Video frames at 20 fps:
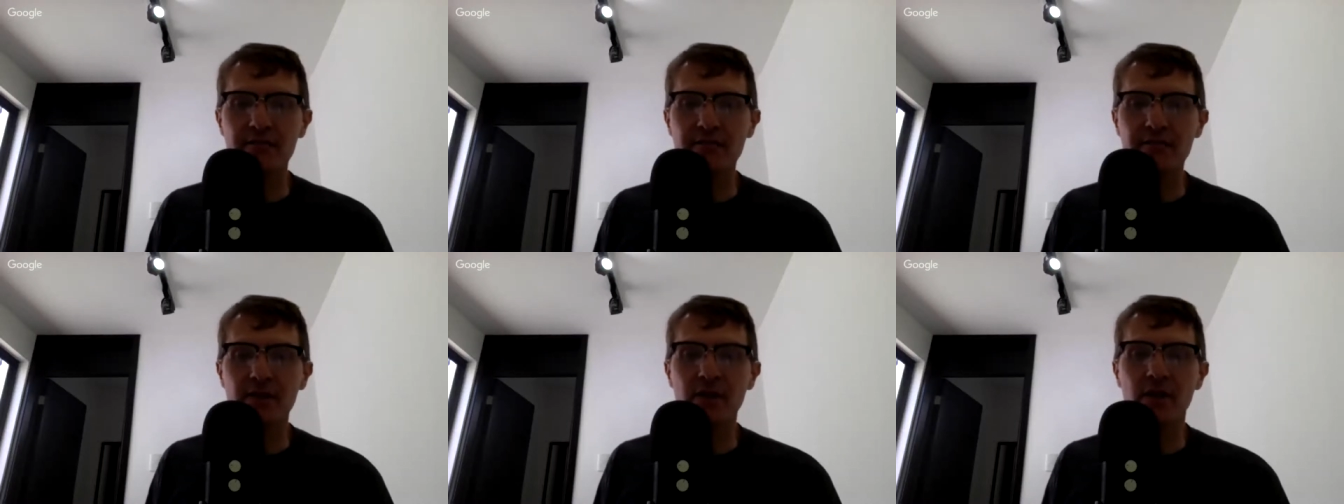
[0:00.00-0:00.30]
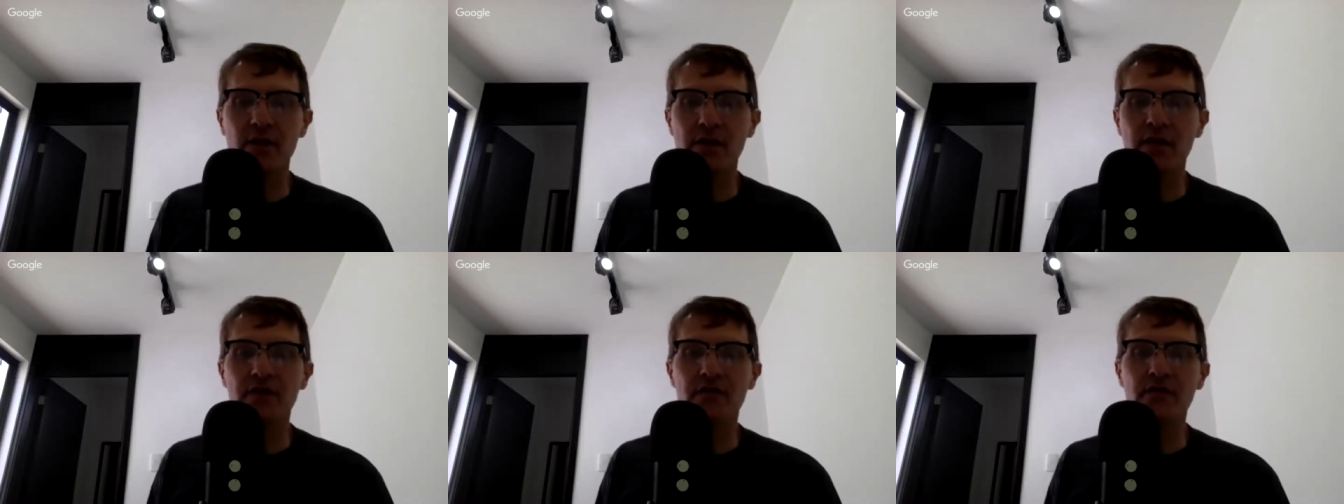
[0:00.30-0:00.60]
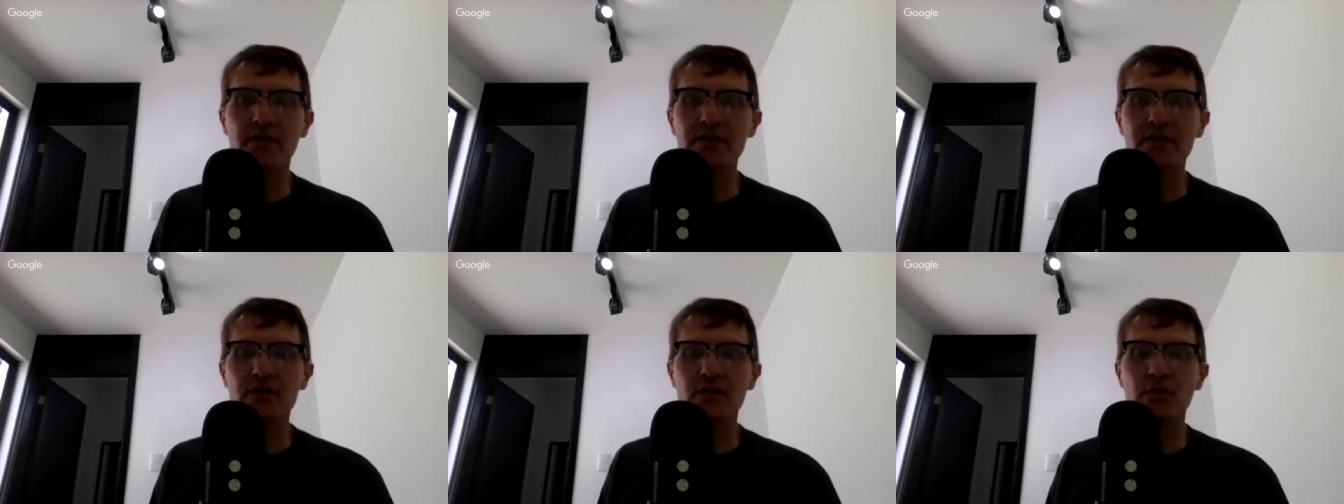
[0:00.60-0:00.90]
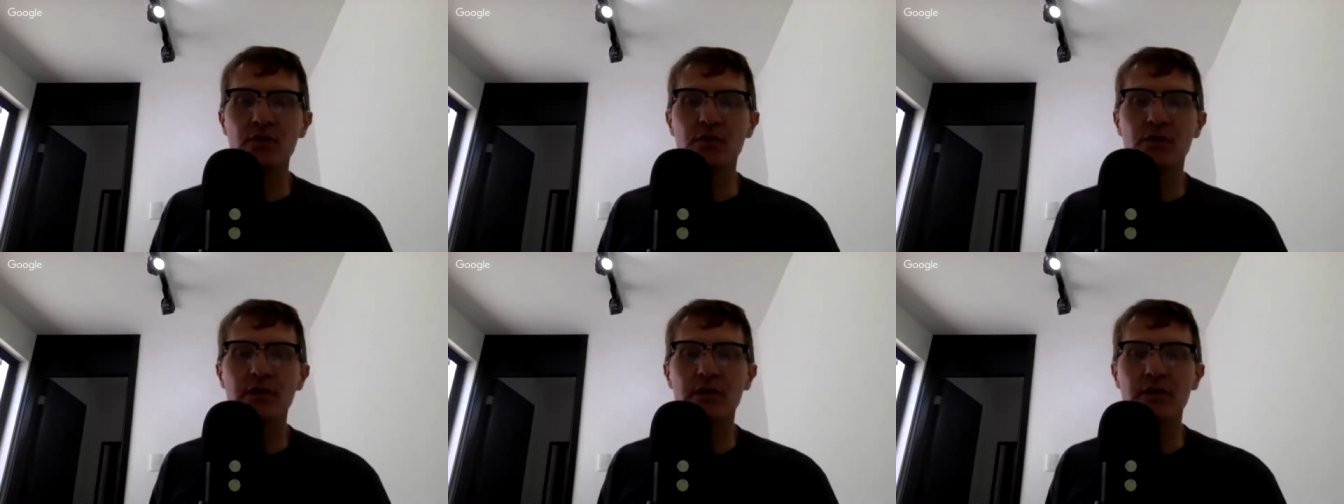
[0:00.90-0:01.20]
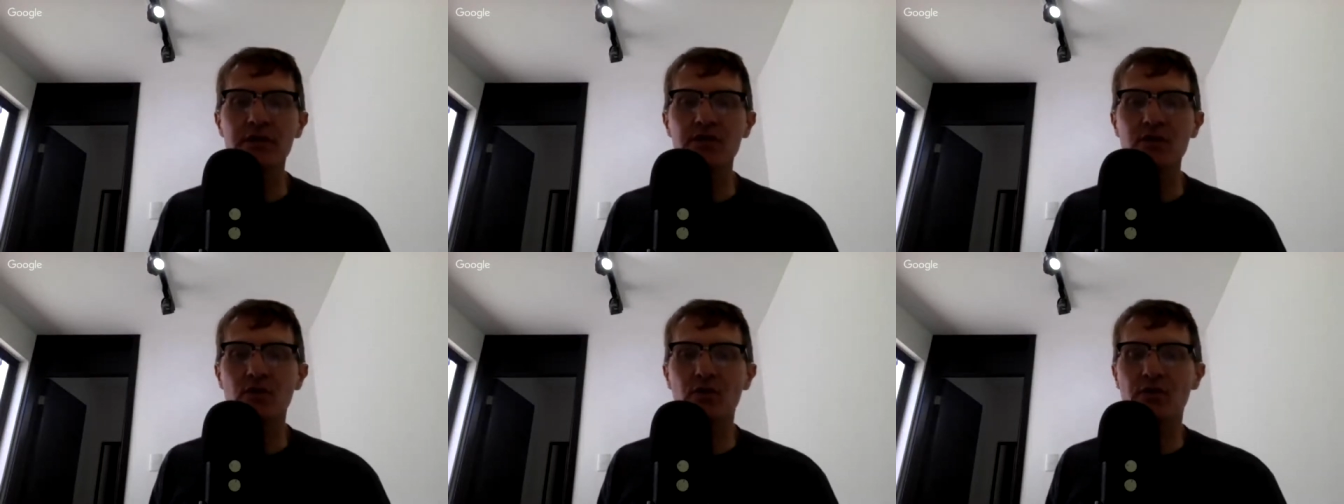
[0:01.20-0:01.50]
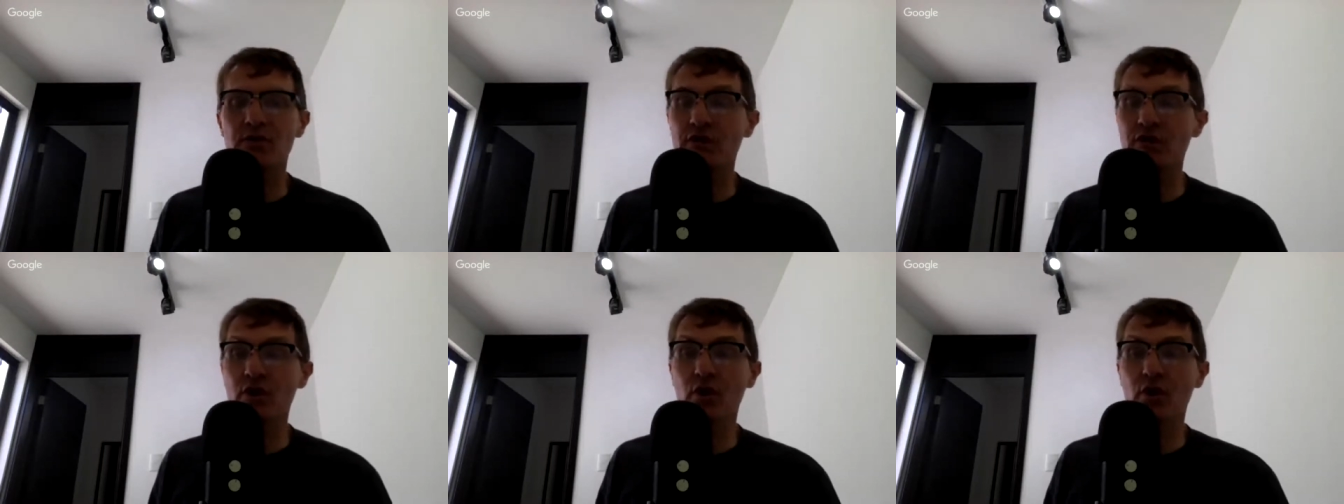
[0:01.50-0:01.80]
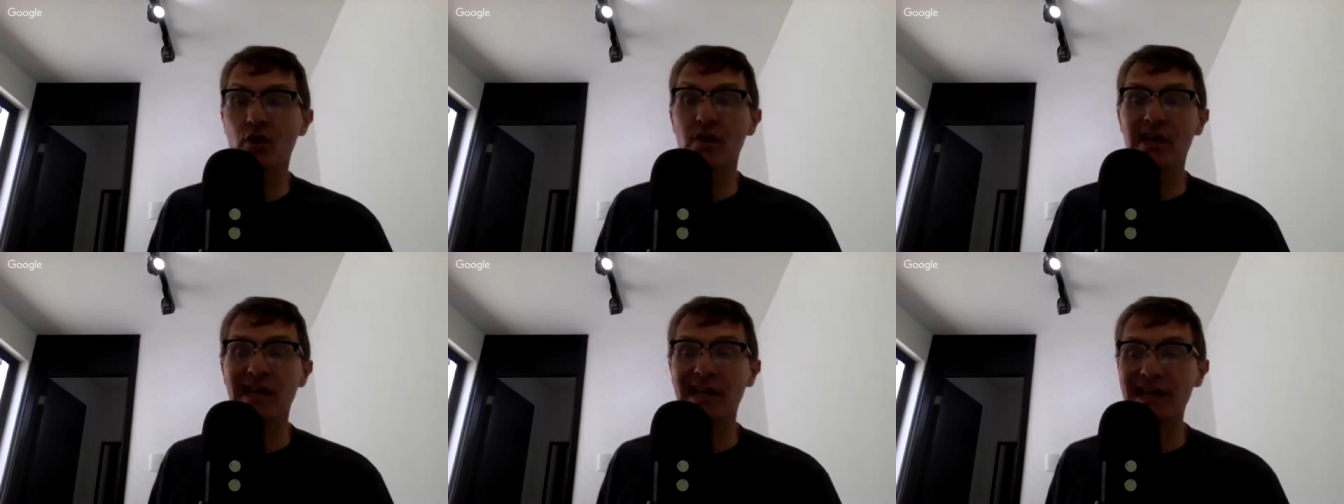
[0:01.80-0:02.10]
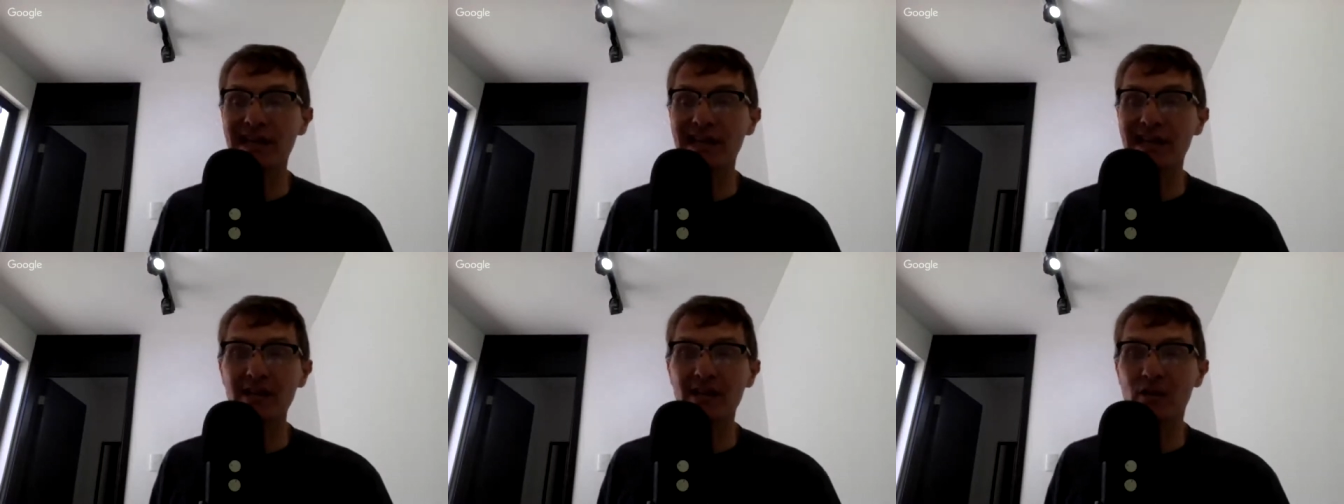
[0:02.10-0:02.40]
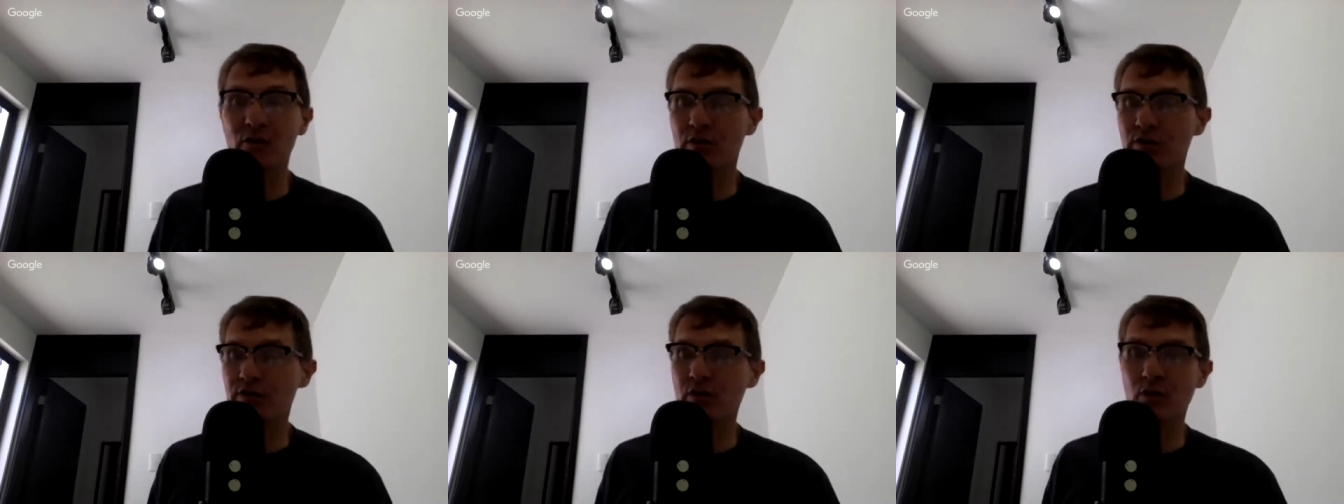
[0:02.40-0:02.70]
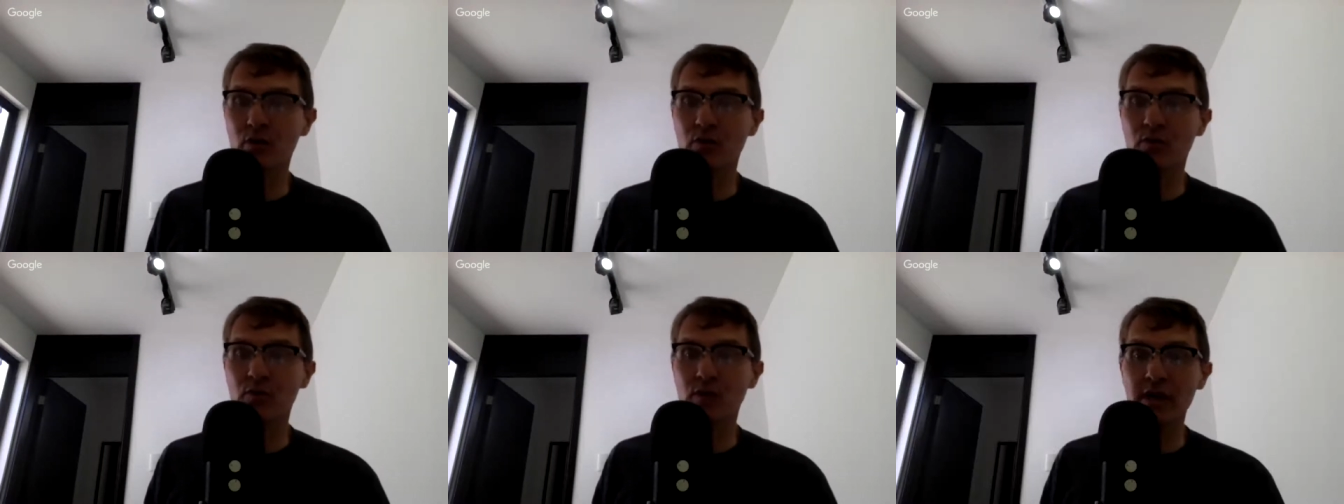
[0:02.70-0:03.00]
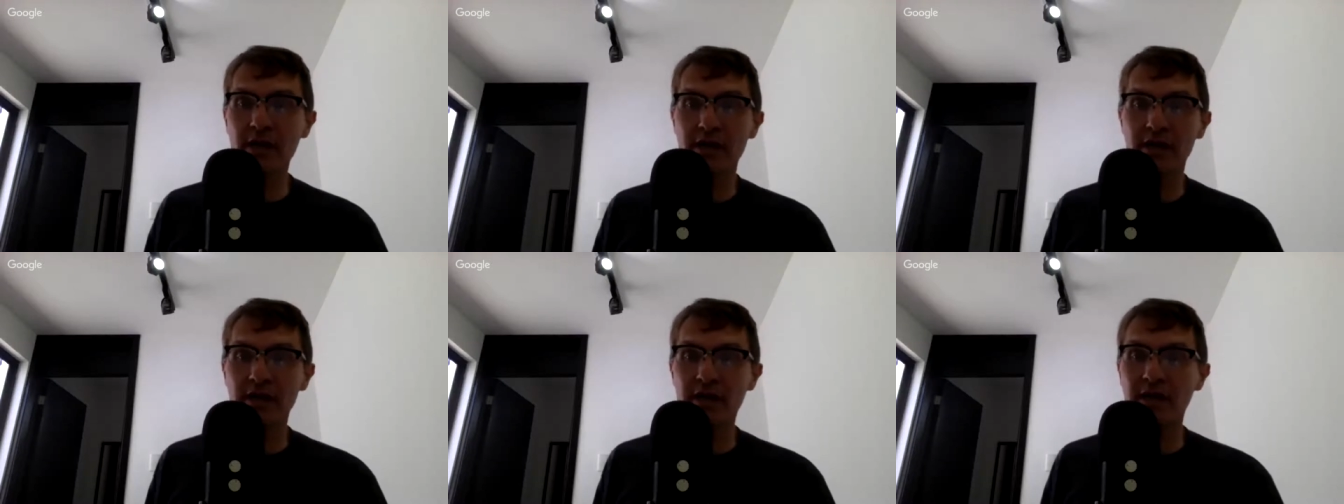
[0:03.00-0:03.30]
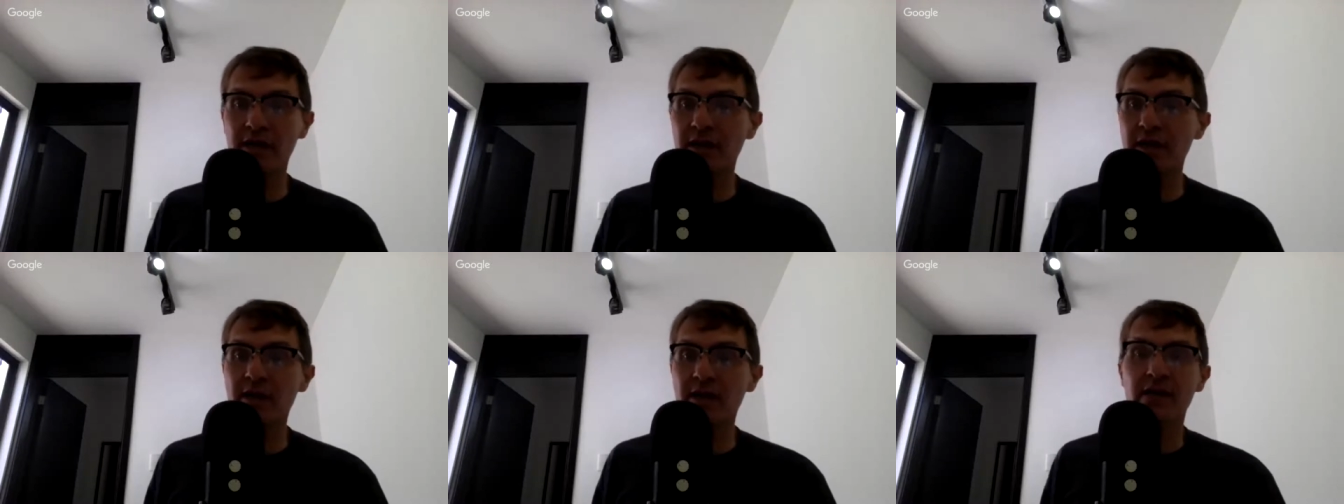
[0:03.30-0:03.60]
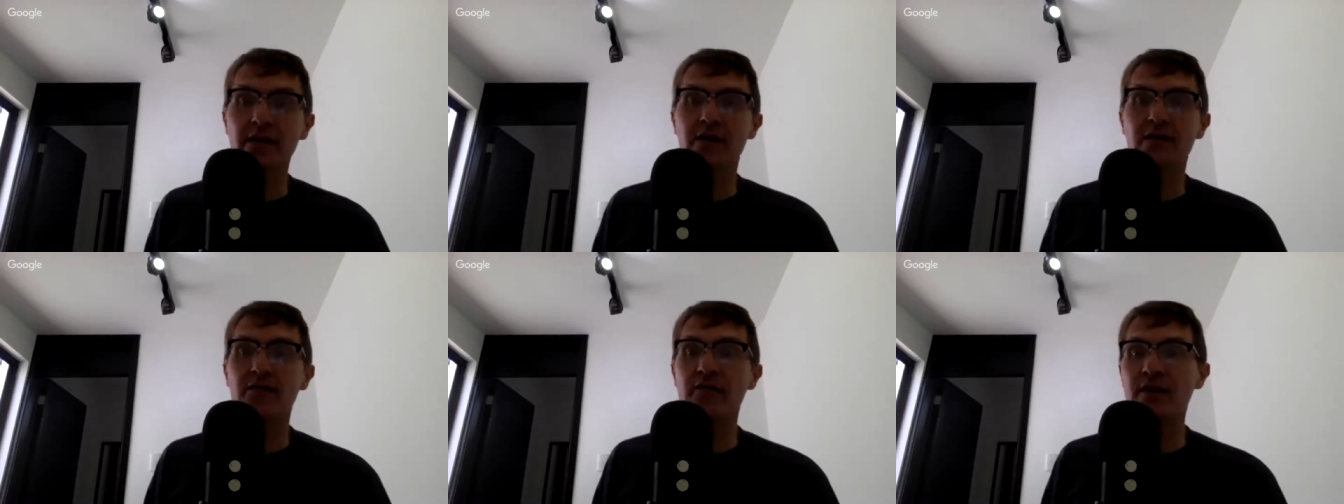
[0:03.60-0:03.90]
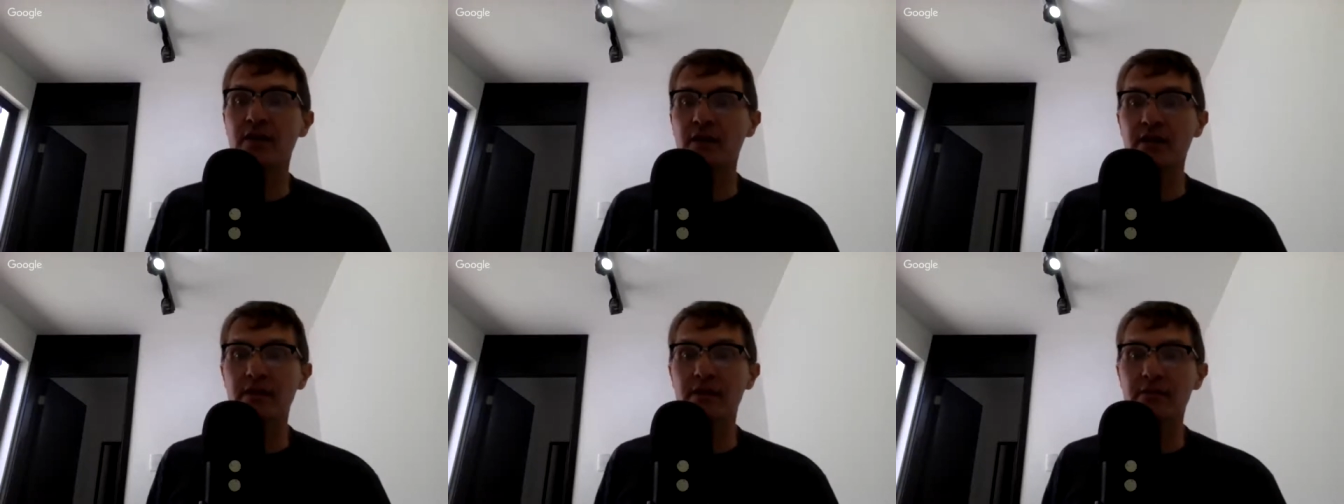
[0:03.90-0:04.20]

You know, if it's too much, or if you don't need it, or don't want it, okay,